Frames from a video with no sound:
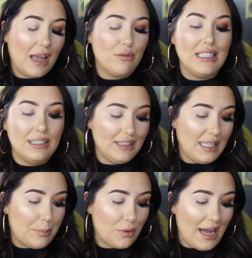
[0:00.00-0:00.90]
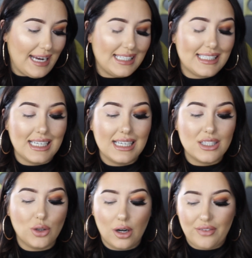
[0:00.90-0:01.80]
a really bright
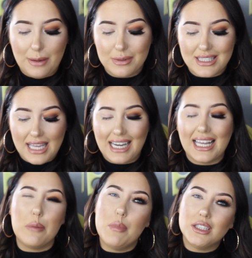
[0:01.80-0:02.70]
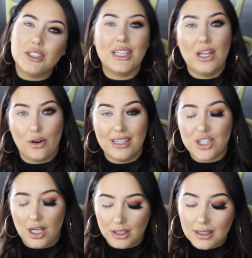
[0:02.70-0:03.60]
sort of, I would say like a mustardy
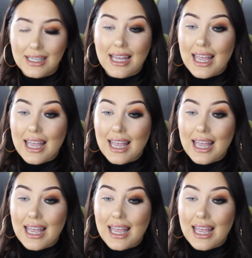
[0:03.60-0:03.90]
orange colour,